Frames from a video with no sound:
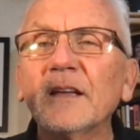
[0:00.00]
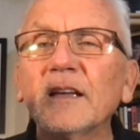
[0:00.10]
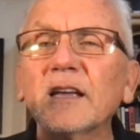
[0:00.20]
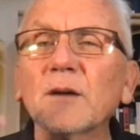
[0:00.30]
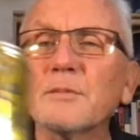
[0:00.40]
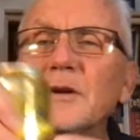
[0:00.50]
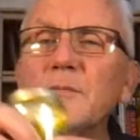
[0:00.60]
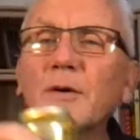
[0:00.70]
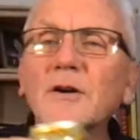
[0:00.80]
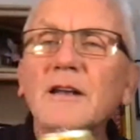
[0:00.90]
Capri
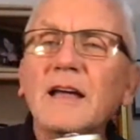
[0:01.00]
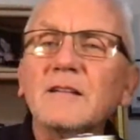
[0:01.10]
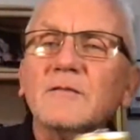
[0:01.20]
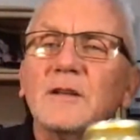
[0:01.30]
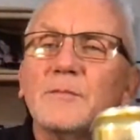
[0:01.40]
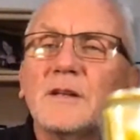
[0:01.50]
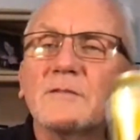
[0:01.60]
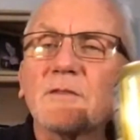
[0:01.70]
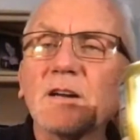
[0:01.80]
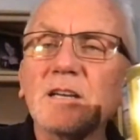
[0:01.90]
Barnett, VP of
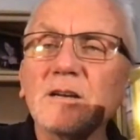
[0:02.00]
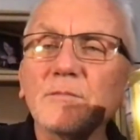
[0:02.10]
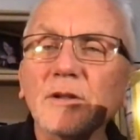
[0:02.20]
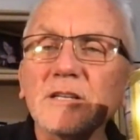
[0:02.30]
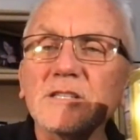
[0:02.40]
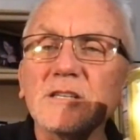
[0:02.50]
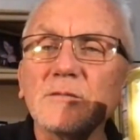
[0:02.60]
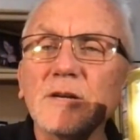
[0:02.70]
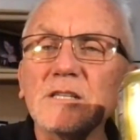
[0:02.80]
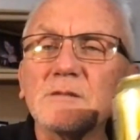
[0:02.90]
Finding and Placing
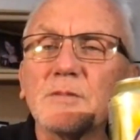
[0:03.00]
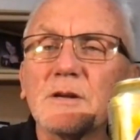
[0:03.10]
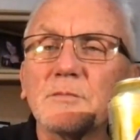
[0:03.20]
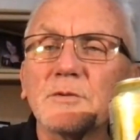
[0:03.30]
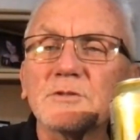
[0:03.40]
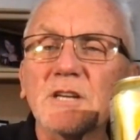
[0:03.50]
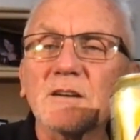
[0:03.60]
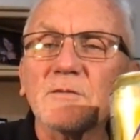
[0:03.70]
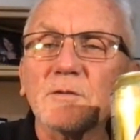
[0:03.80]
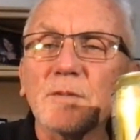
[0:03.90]
Amazing People.
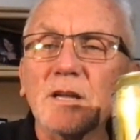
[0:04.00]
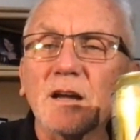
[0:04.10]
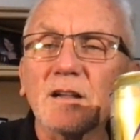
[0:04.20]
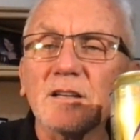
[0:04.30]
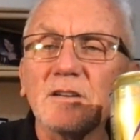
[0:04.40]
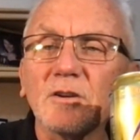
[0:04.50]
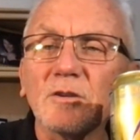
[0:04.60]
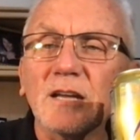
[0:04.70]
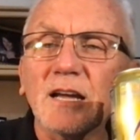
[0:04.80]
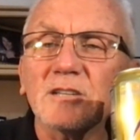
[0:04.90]
Jennifer Bialy,
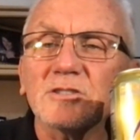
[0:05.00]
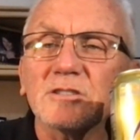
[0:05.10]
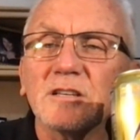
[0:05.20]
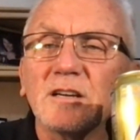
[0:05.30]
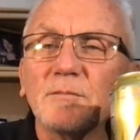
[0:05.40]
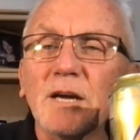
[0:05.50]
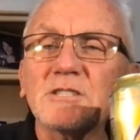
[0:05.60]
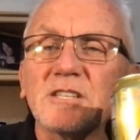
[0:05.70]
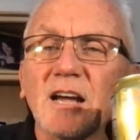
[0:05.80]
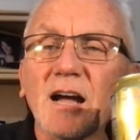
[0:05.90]
Yogesh. Mike
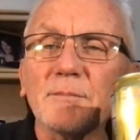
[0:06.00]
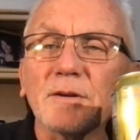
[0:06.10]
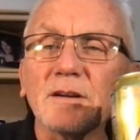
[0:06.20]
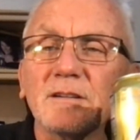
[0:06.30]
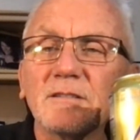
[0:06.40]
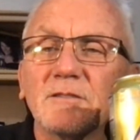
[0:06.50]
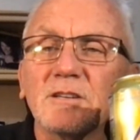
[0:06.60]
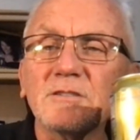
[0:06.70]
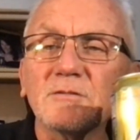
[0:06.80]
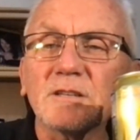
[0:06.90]
Schiappa, what are you
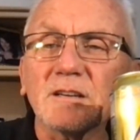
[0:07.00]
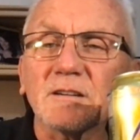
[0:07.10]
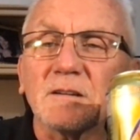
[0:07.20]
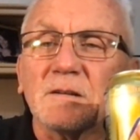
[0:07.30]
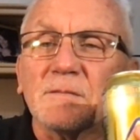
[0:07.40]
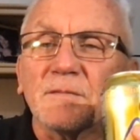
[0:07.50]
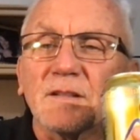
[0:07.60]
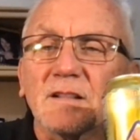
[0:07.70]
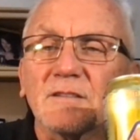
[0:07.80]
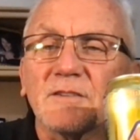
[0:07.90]
doing here?
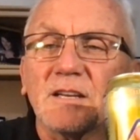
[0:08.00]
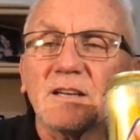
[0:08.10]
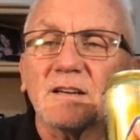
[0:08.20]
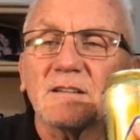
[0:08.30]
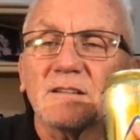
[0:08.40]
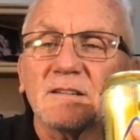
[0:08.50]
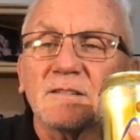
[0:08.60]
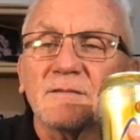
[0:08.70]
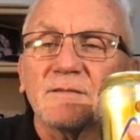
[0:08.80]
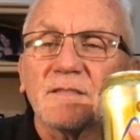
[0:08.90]
Lavina.
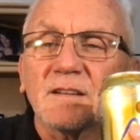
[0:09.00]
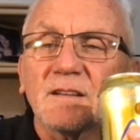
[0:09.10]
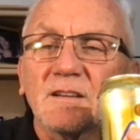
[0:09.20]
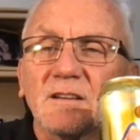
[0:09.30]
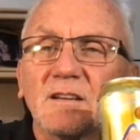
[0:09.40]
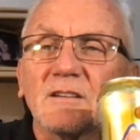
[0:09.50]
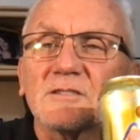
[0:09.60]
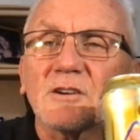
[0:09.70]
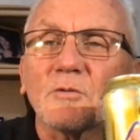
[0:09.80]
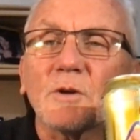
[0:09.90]

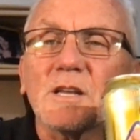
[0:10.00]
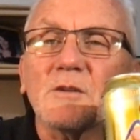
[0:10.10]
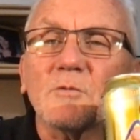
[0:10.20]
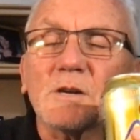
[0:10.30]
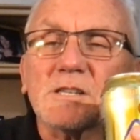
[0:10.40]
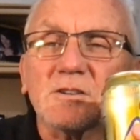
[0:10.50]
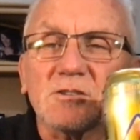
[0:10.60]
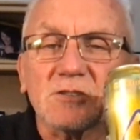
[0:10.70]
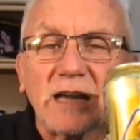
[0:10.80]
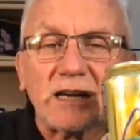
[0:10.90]
So what's on your
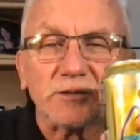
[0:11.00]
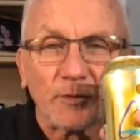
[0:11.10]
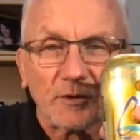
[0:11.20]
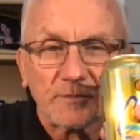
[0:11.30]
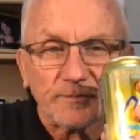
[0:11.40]
dashboard?